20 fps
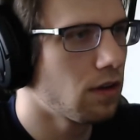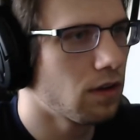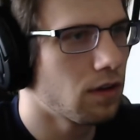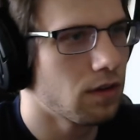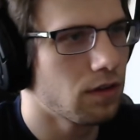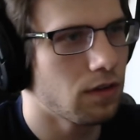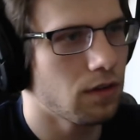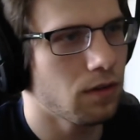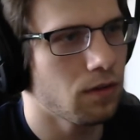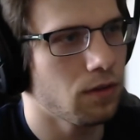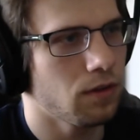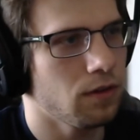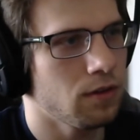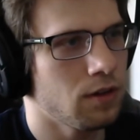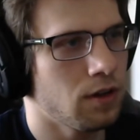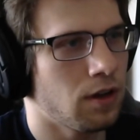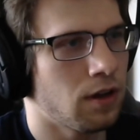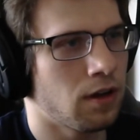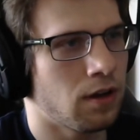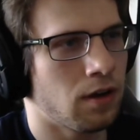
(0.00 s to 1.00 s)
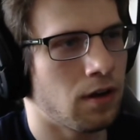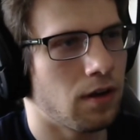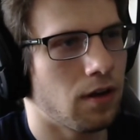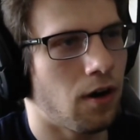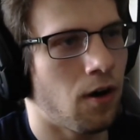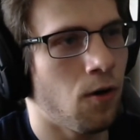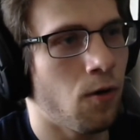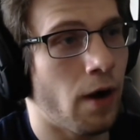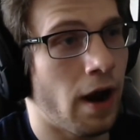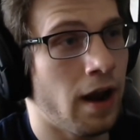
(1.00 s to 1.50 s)

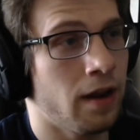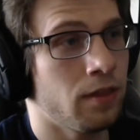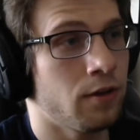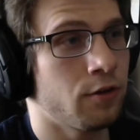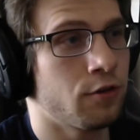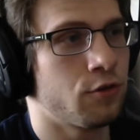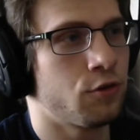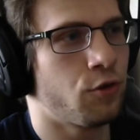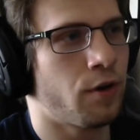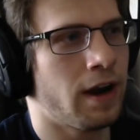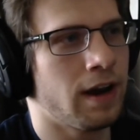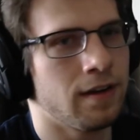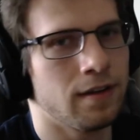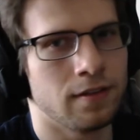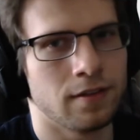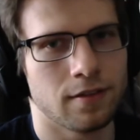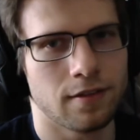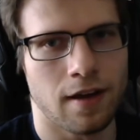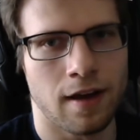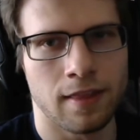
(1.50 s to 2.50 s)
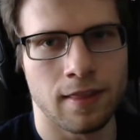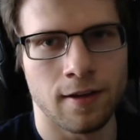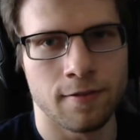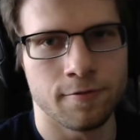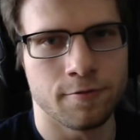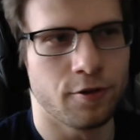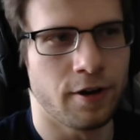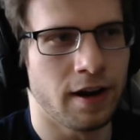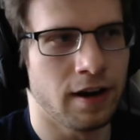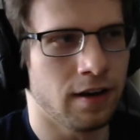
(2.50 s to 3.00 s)
So and there's dragons. I love
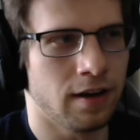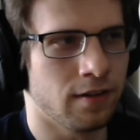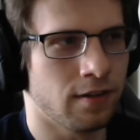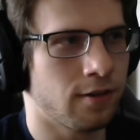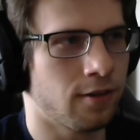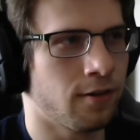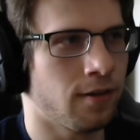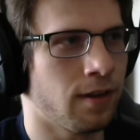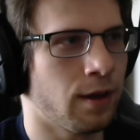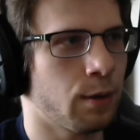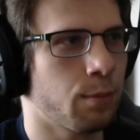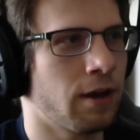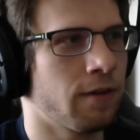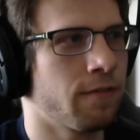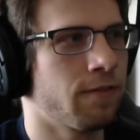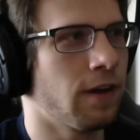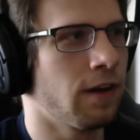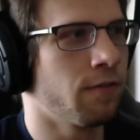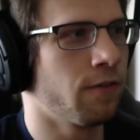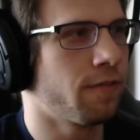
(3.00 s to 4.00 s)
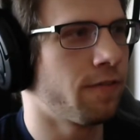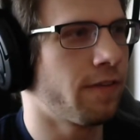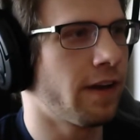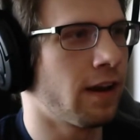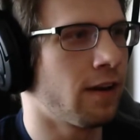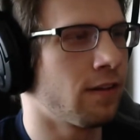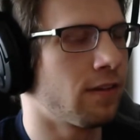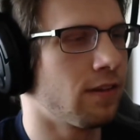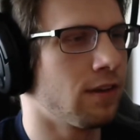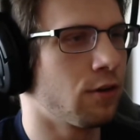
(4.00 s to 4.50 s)
dragons. They're like my favorite
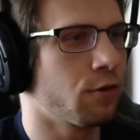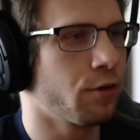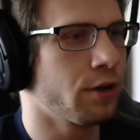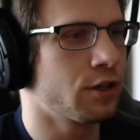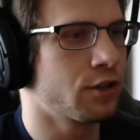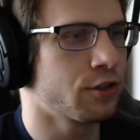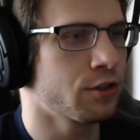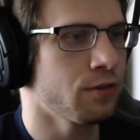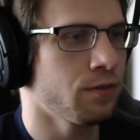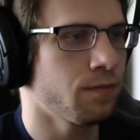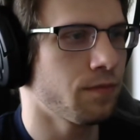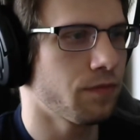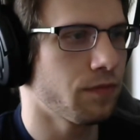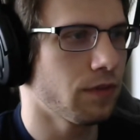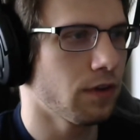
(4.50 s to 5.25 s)
fantasy creature.